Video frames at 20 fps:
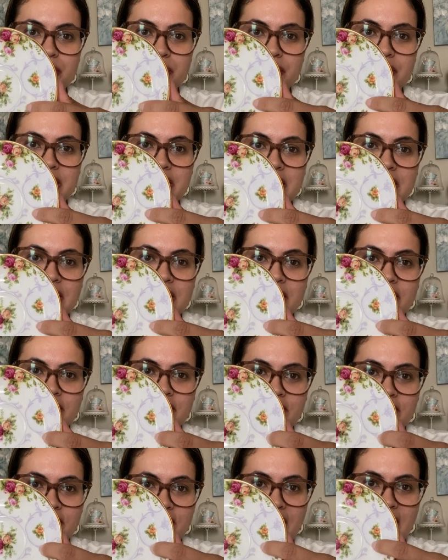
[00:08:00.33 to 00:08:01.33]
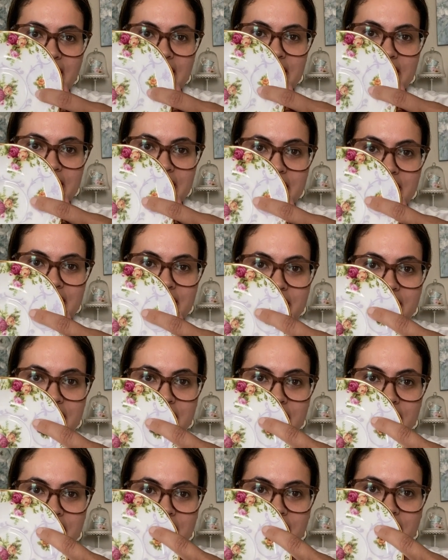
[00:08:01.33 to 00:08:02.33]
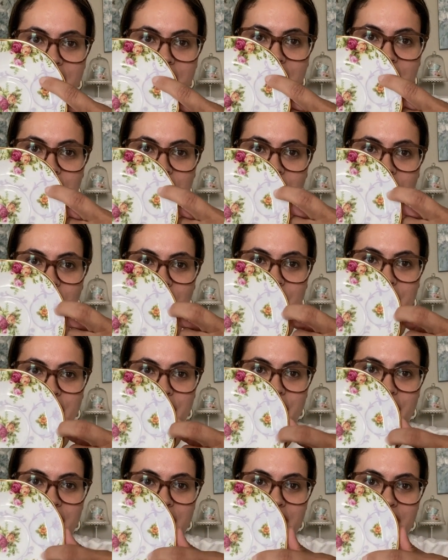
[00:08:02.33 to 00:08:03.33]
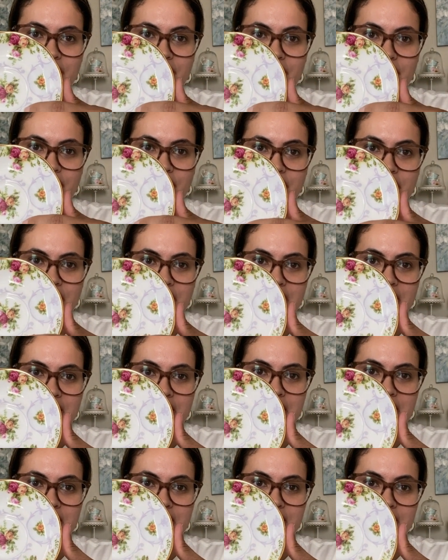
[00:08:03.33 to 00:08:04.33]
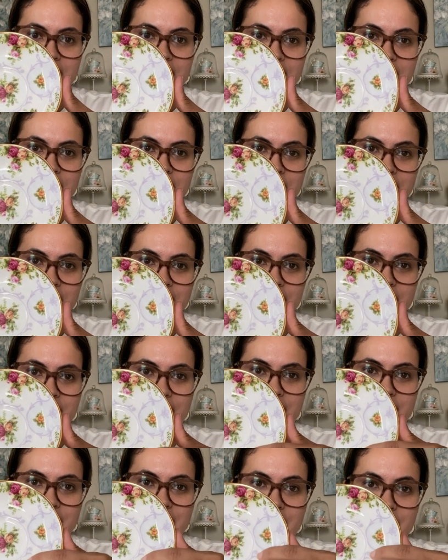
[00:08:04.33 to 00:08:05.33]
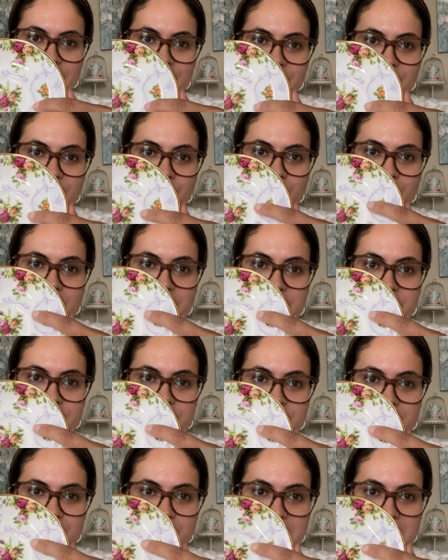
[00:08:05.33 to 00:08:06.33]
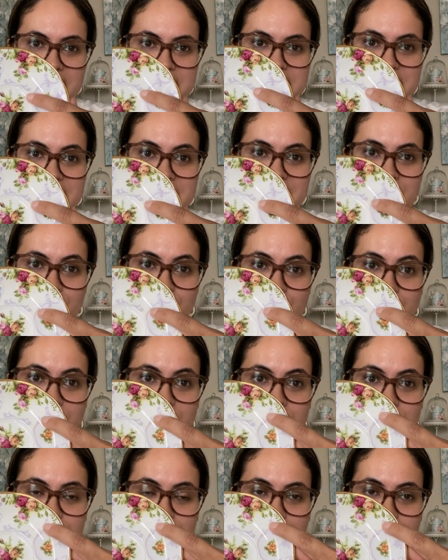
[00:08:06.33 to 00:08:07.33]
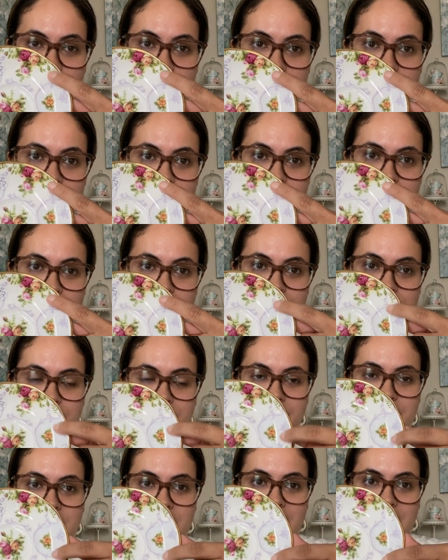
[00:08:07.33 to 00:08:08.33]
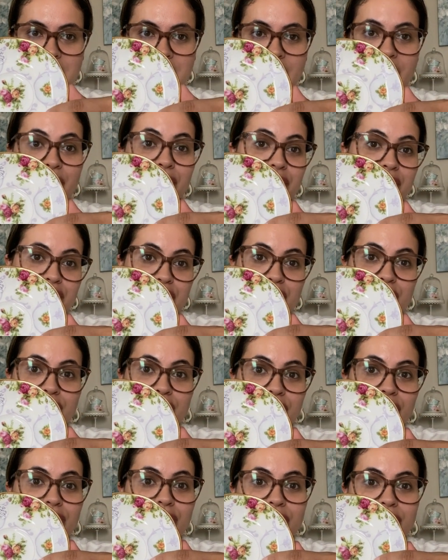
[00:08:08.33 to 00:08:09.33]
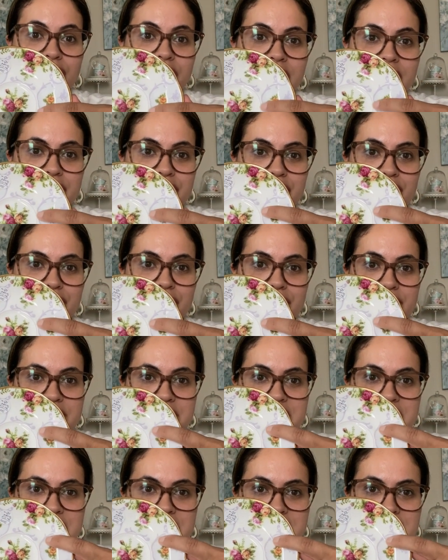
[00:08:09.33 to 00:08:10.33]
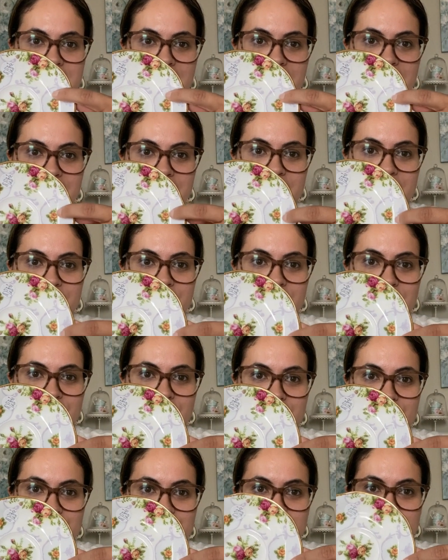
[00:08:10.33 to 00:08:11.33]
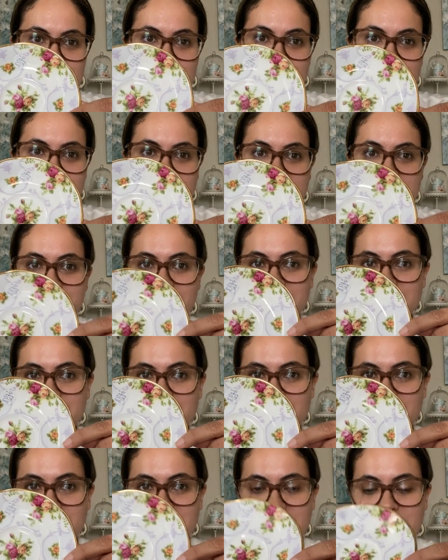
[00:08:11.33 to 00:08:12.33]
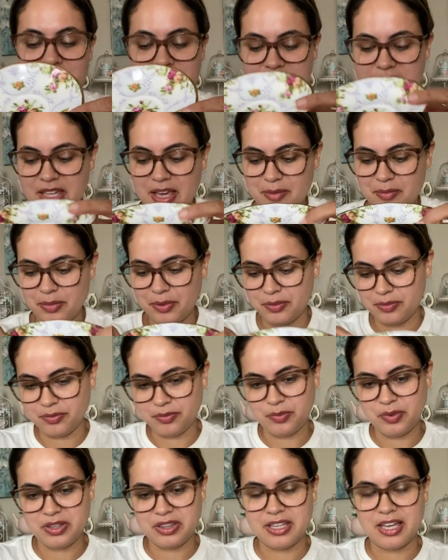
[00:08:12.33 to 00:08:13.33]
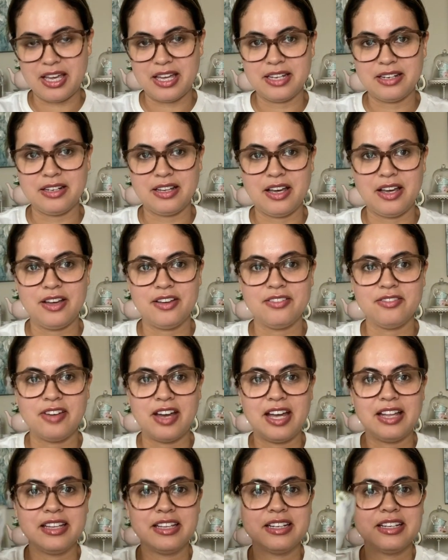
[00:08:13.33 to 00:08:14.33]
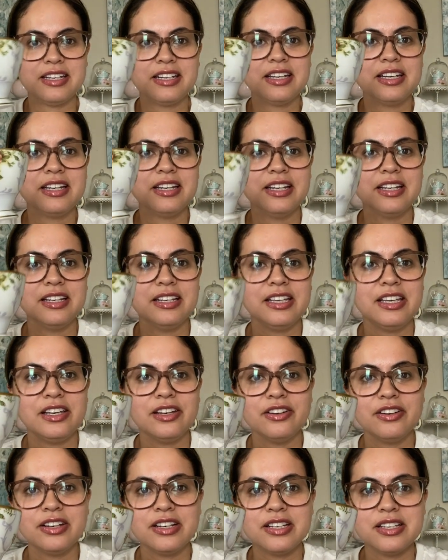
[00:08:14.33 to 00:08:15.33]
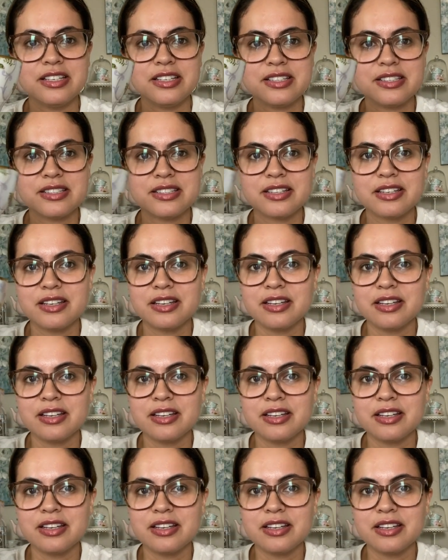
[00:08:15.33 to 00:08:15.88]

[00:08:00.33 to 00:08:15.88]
pretty violet color in it, which makes it different from the original Old Country Roses design. So it's really, really pretty with that violet in it. And here is